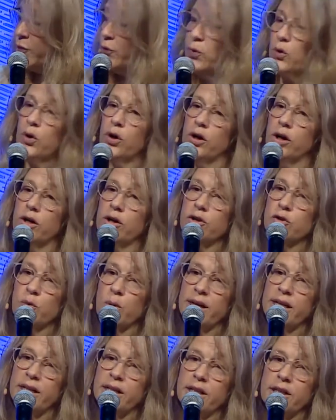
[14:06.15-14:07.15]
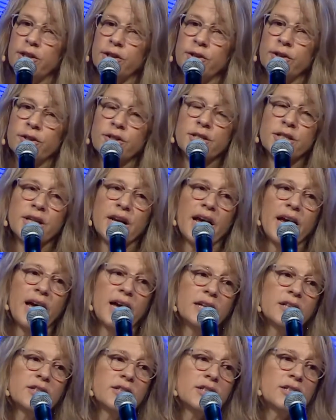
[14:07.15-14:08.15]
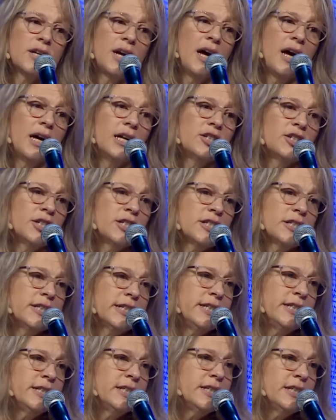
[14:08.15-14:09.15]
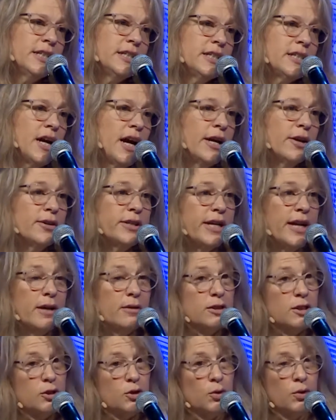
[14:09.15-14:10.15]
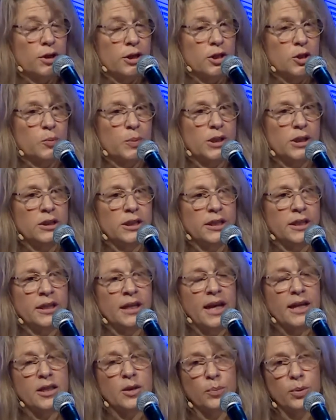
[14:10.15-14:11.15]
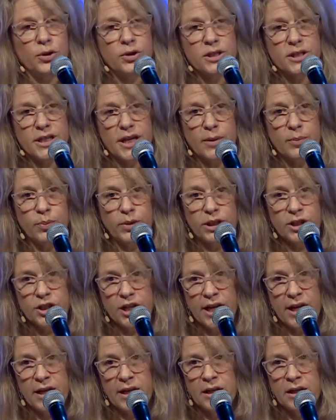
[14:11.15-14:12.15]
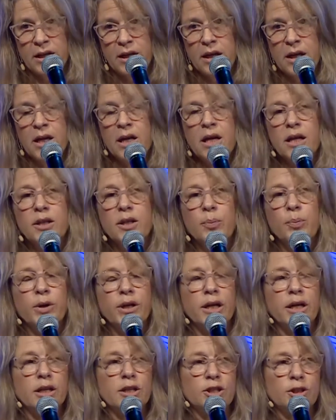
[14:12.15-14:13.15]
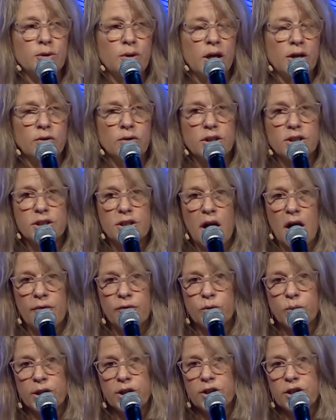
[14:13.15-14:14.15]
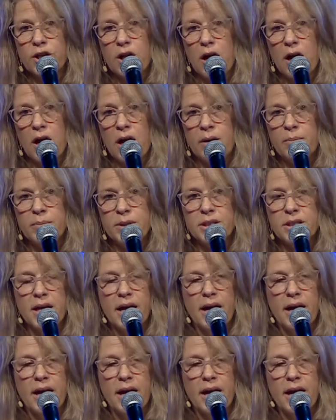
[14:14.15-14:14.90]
for 20 years, has just leased the entire town storage building at the Burnside Bridgehead. They're bringing 200 software jobs